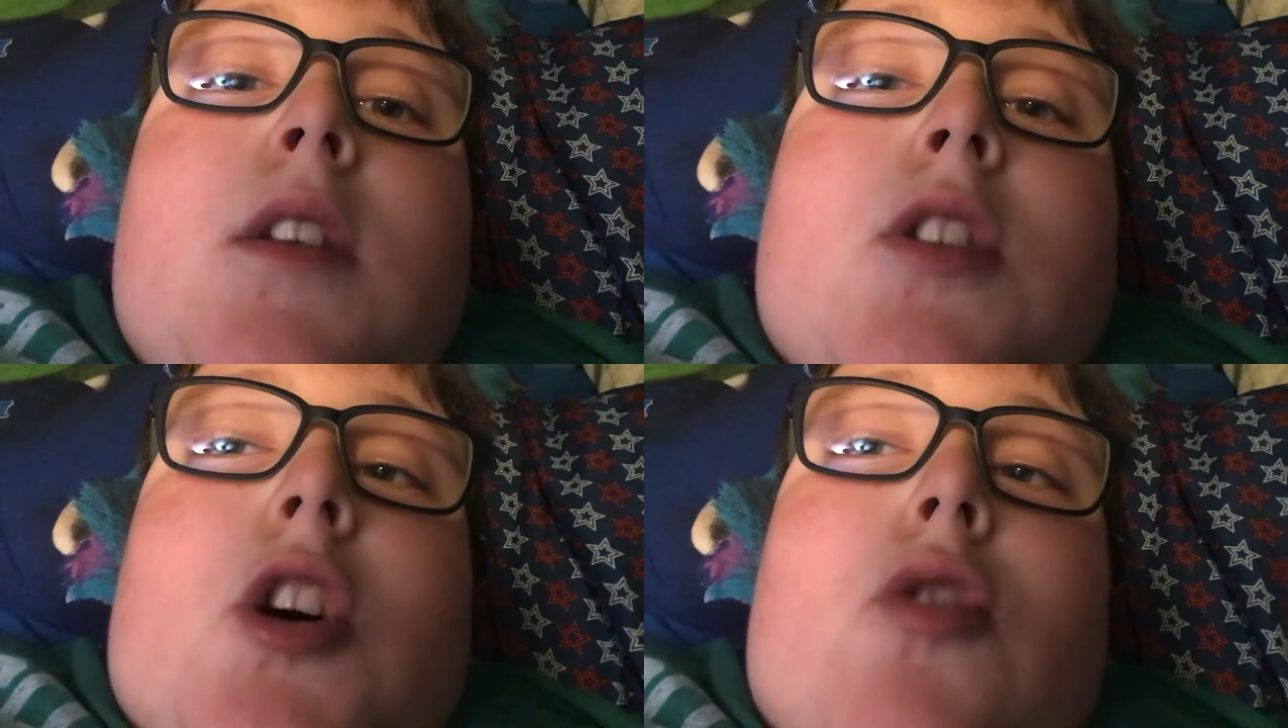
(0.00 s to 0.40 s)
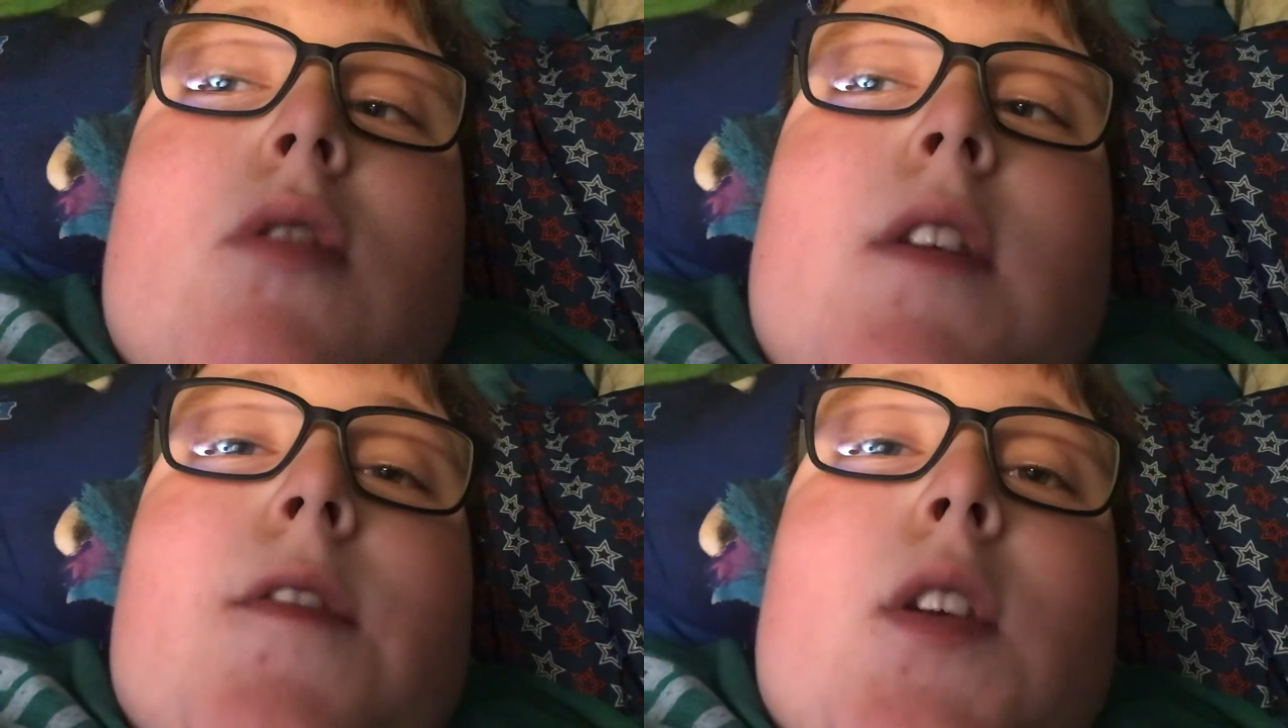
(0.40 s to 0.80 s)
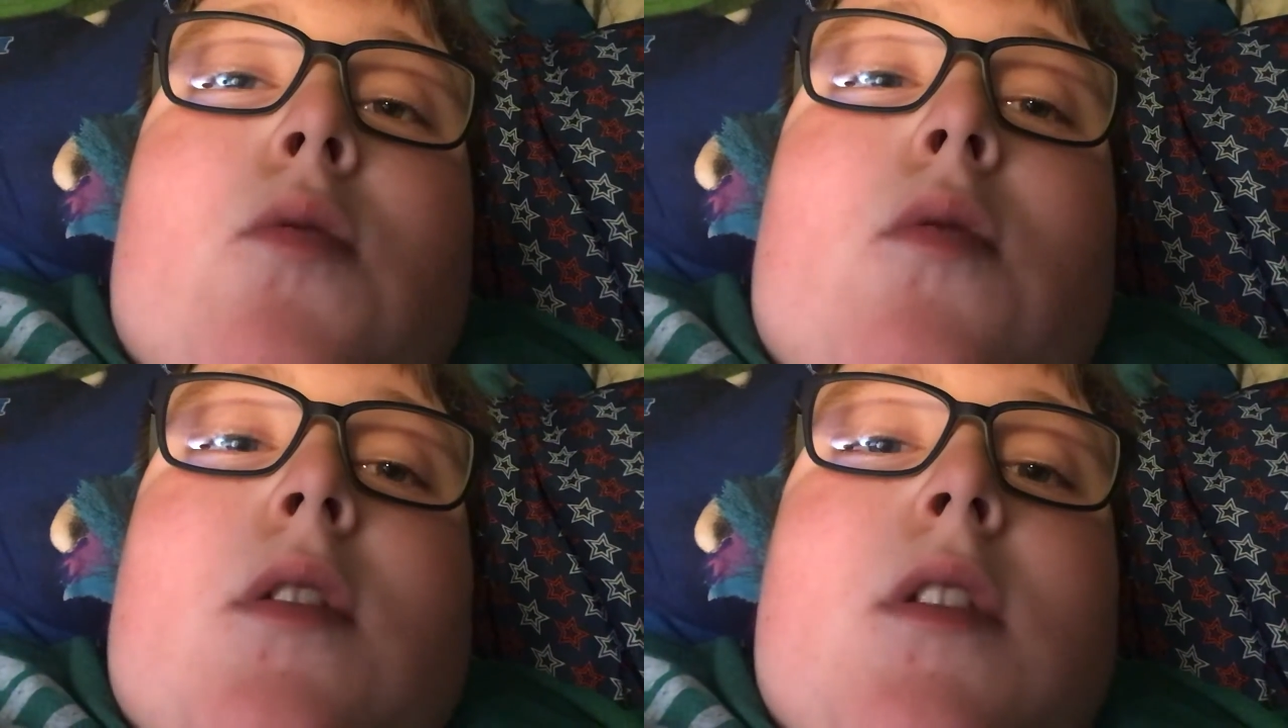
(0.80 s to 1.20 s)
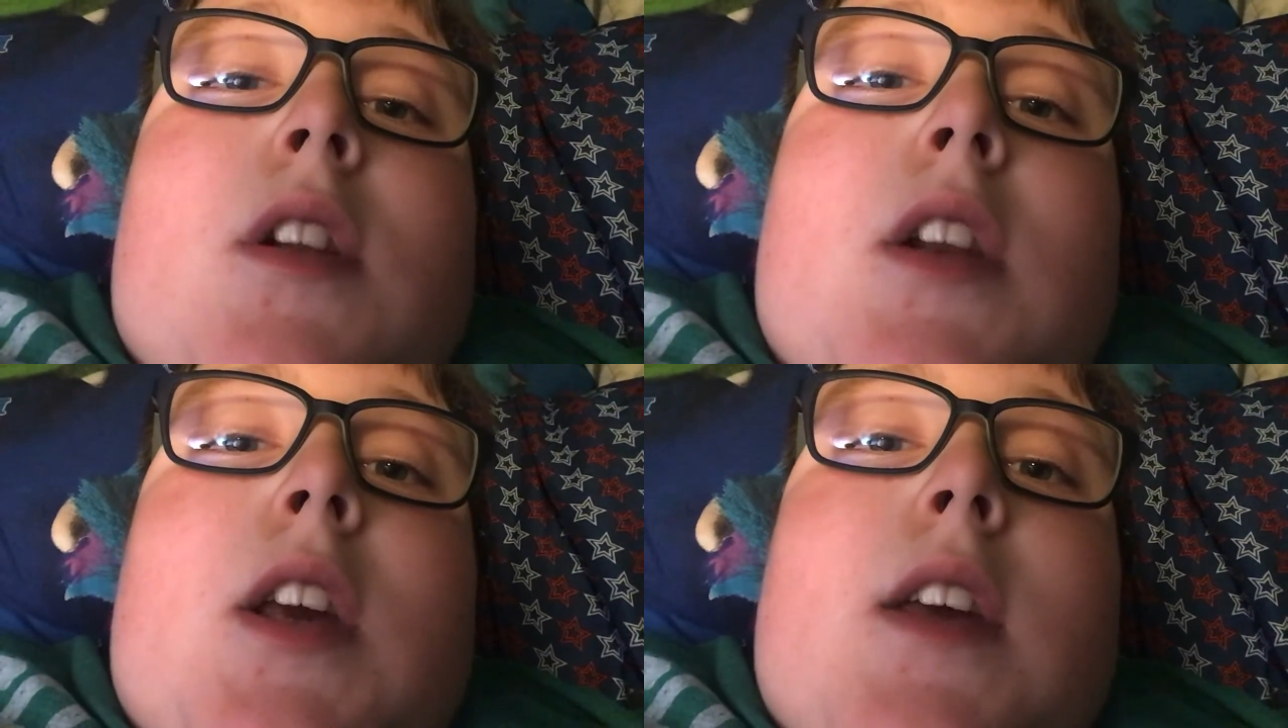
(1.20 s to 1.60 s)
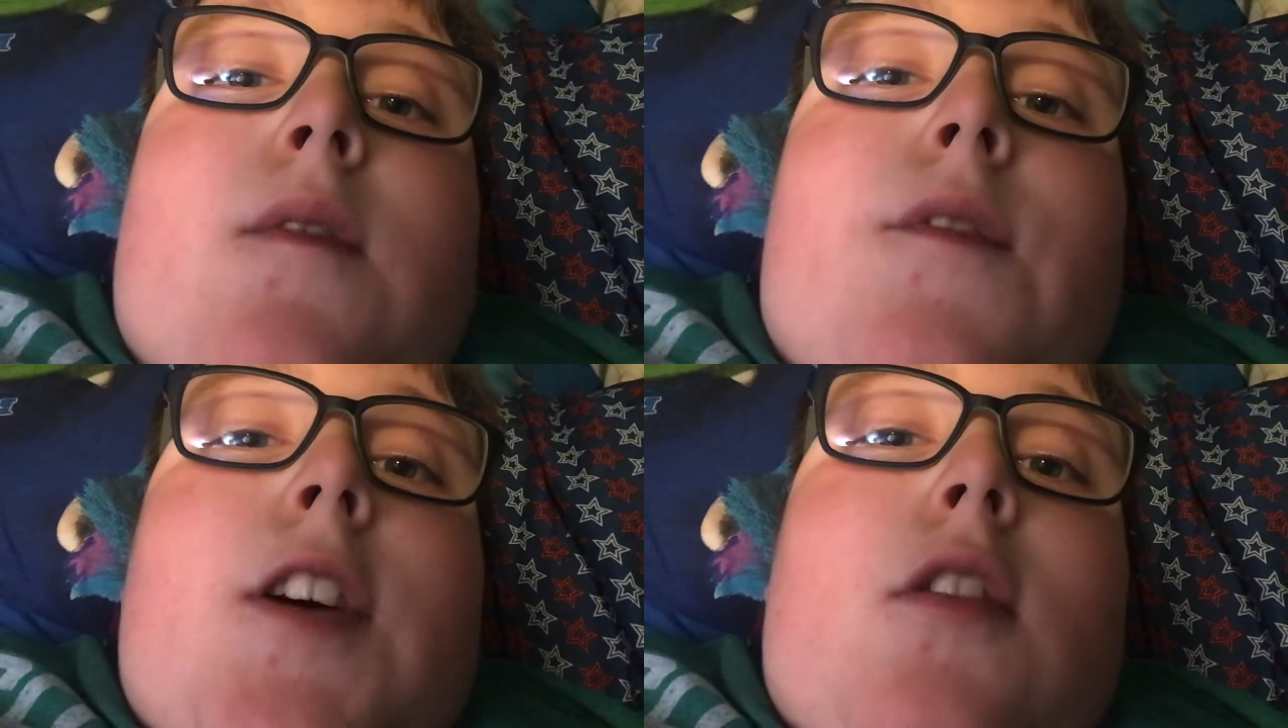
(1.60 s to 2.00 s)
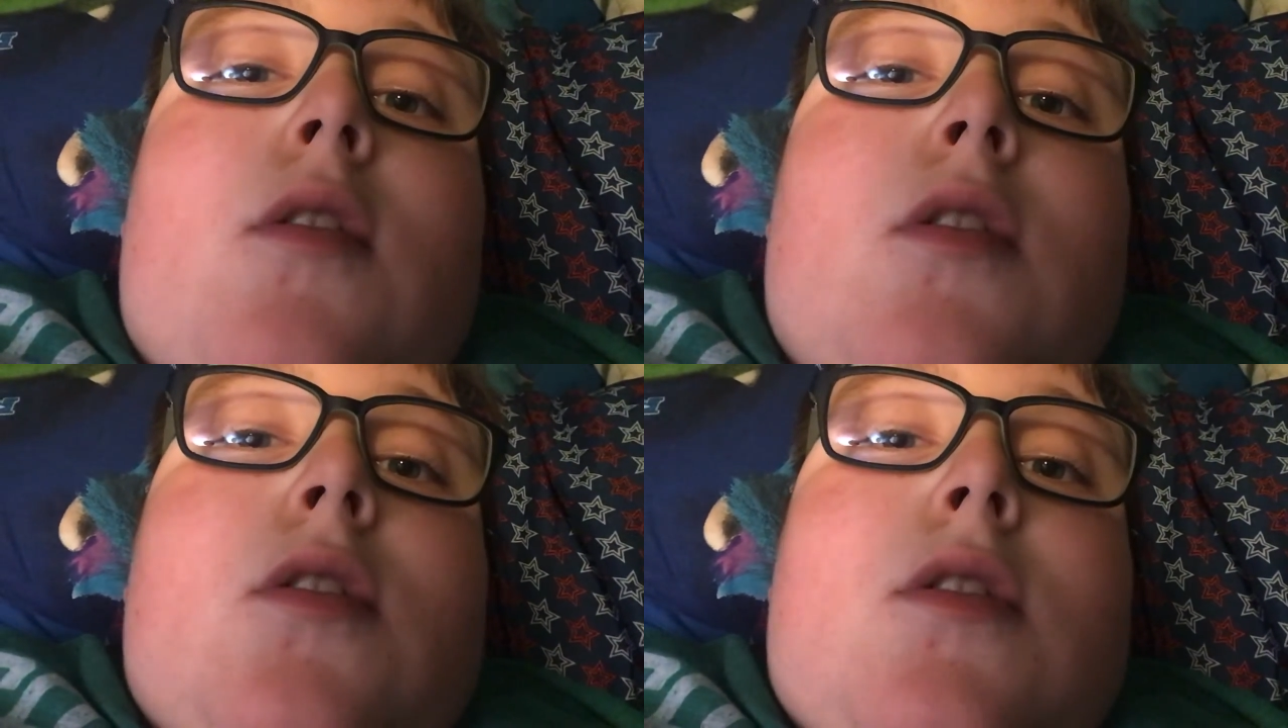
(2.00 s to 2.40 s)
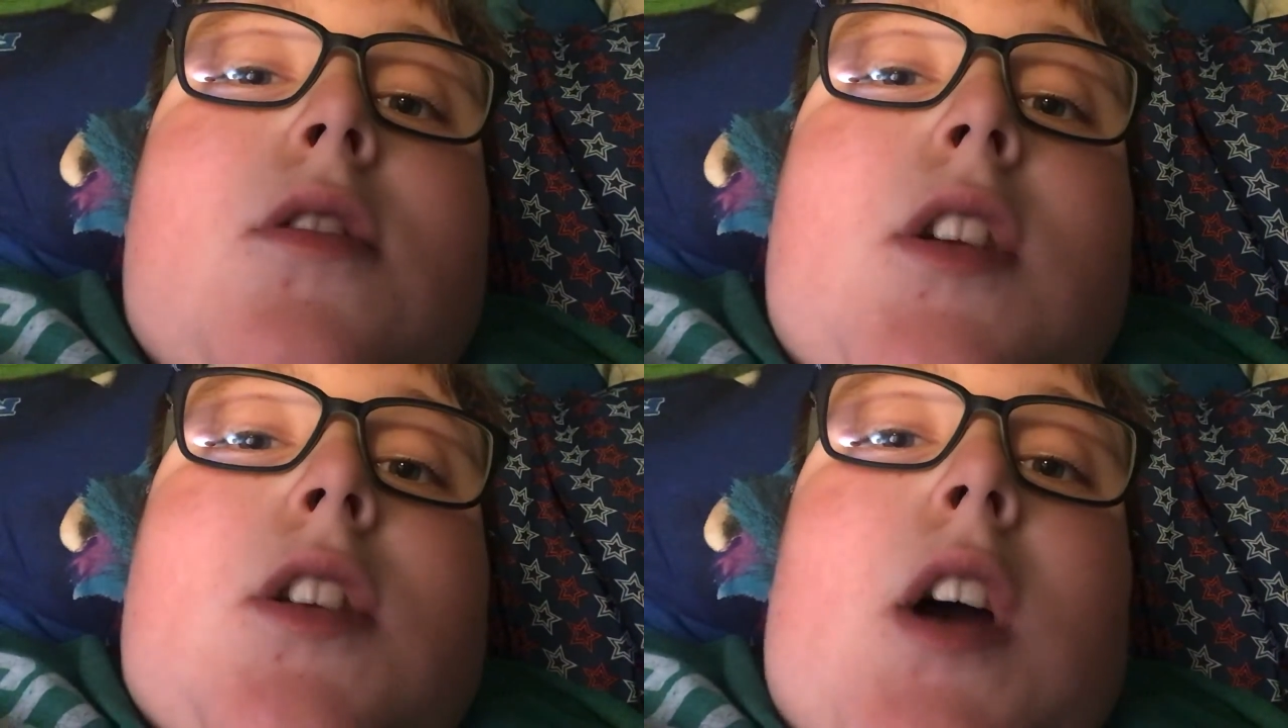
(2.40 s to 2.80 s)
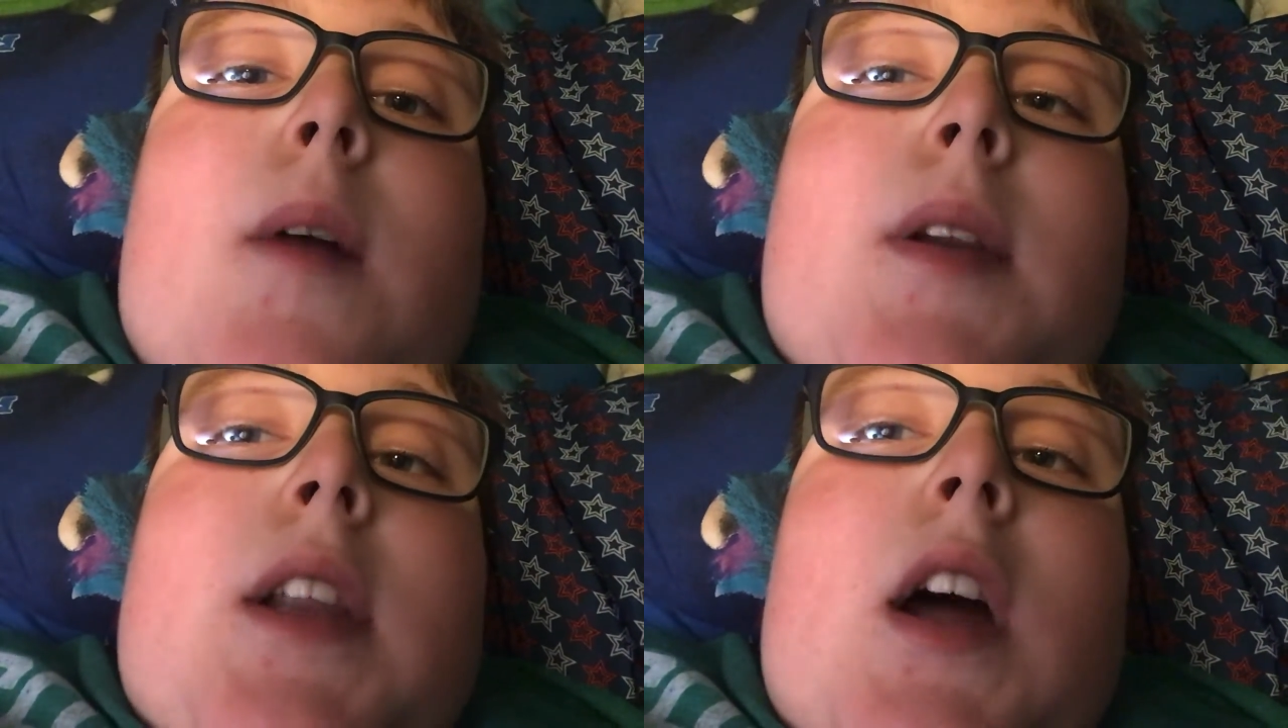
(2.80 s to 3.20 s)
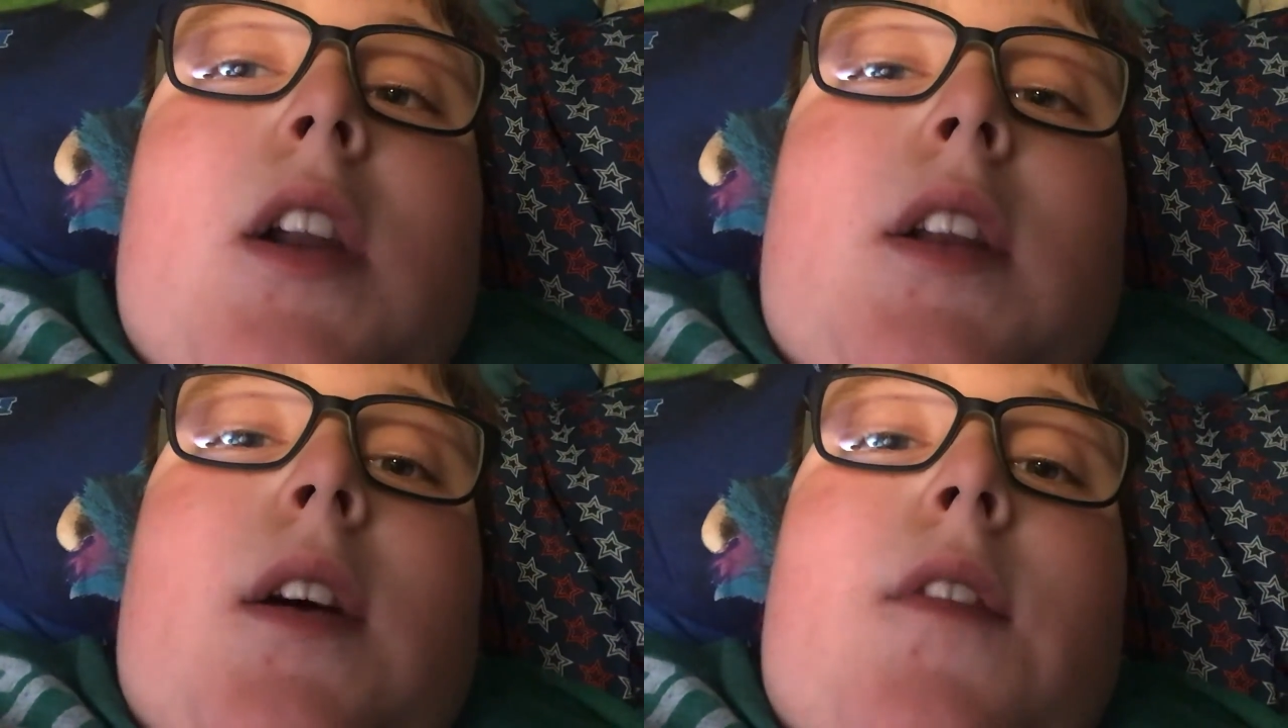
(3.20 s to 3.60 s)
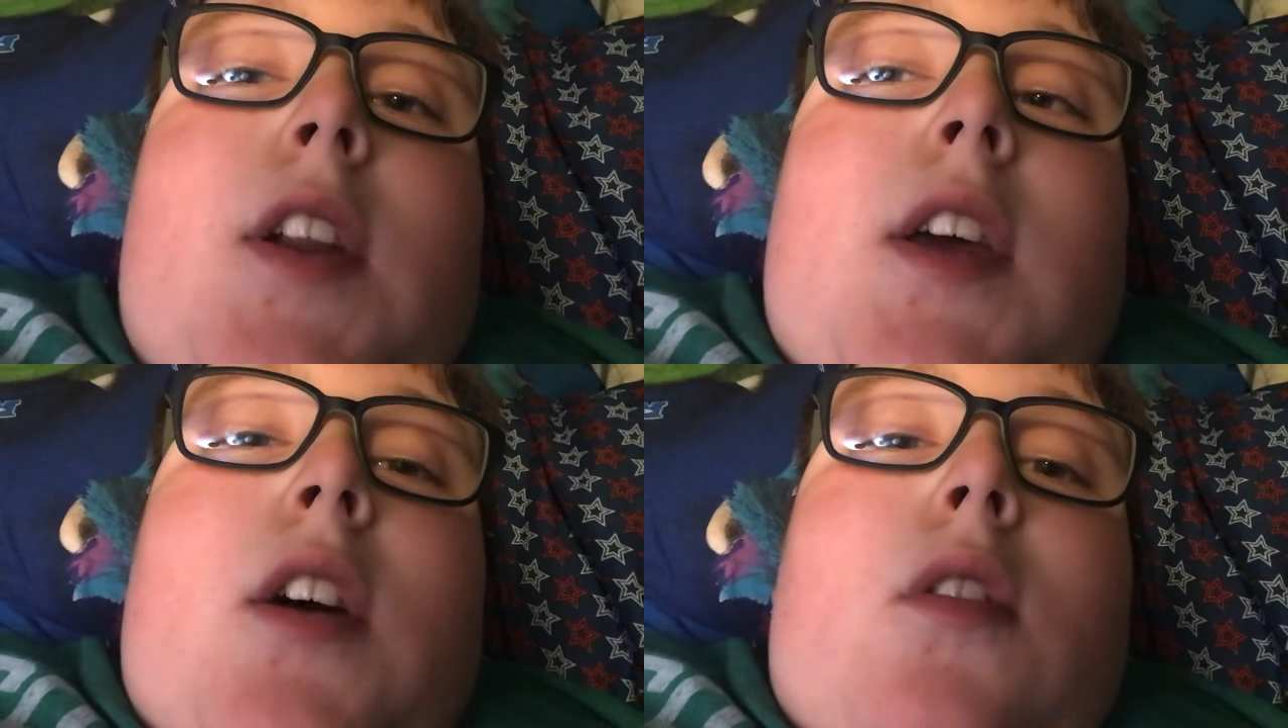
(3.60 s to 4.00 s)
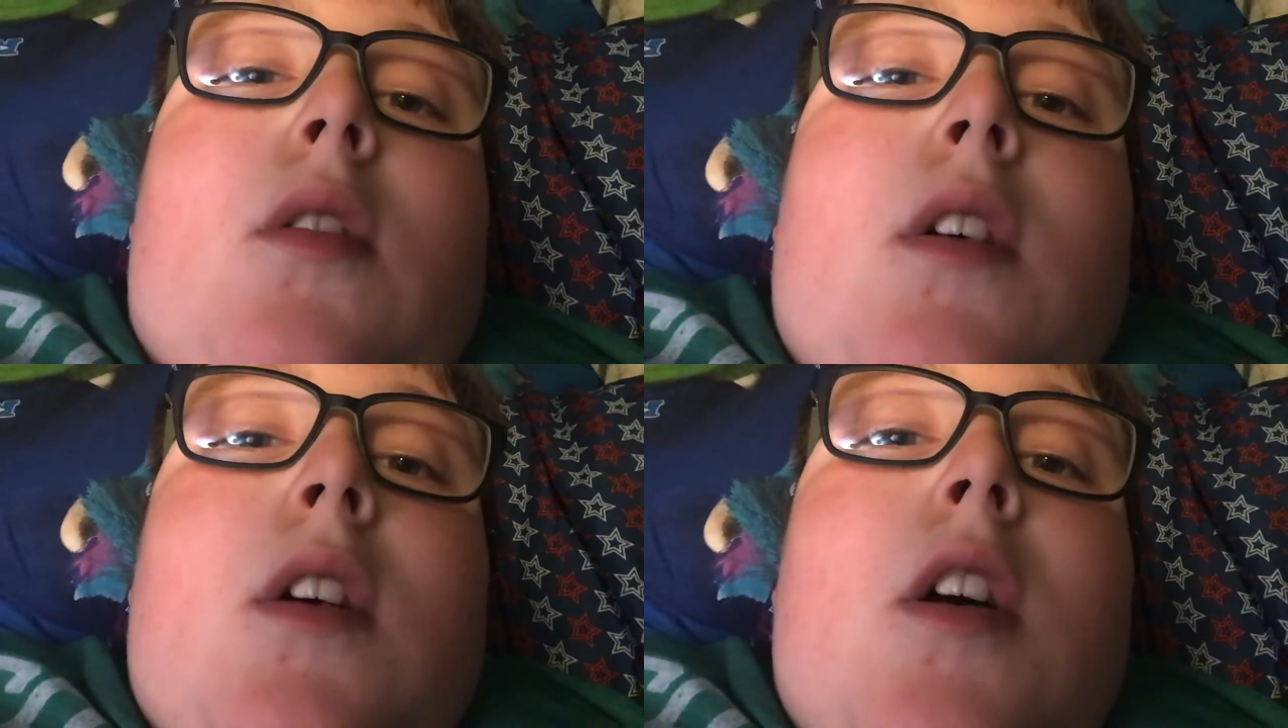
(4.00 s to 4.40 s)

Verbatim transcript: So, if you want any info, just comment down in a video.